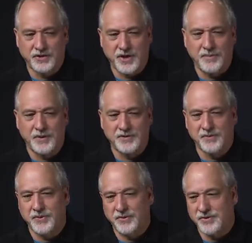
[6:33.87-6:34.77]
to Japanese
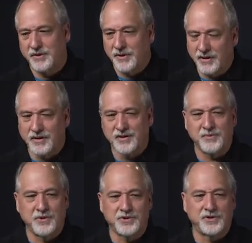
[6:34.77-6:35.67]
computers and American
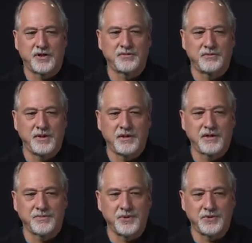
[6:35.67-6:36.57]
computers to talk to
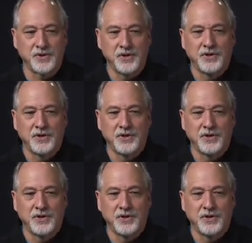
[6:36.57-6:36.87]
American computers.